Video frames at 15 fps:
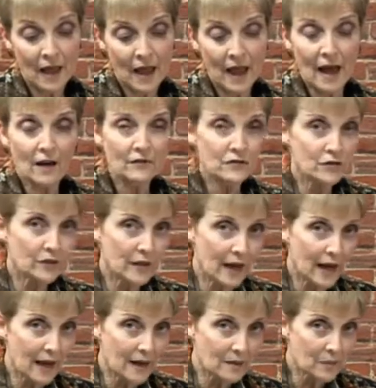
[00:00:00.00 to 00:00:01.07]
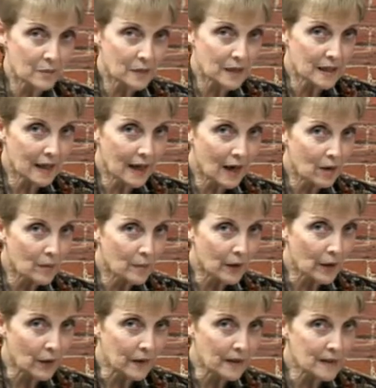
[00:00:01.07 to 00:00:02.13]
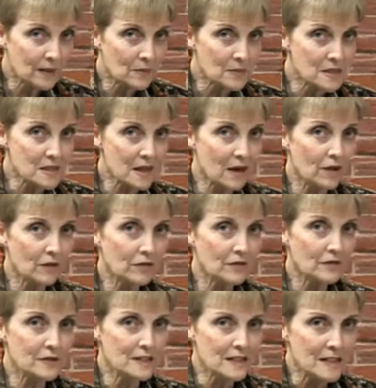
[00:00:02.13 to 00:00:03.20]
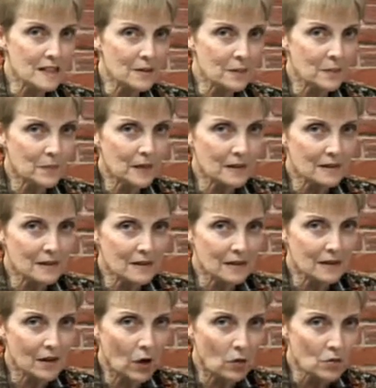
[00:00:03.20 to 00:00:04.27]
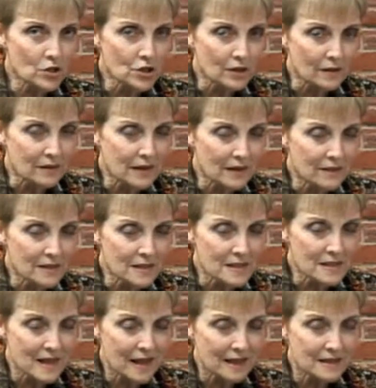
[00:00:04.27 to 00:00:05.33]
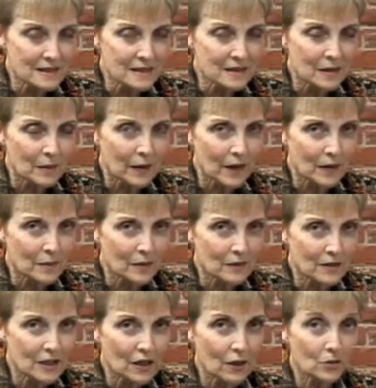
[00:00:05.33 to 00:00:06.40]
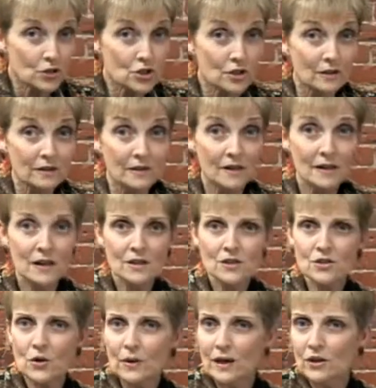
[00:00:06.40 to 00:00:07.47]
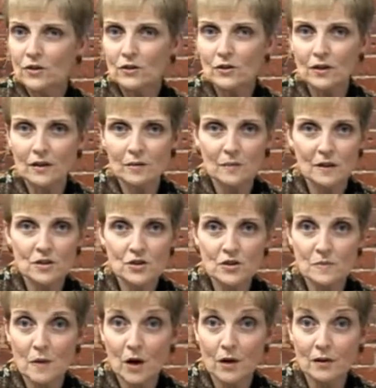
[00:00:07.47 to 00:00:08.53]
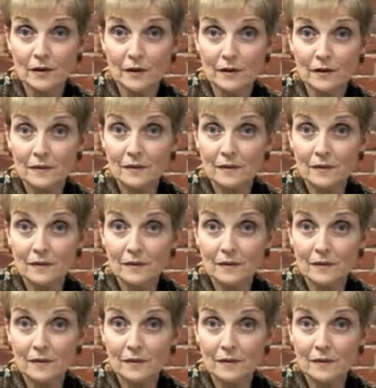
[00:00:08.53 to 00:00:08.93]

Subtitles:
After that, Big Al buried himself deep in the ocean, in the sand at the bottom of the ocean, so he could look much smaller.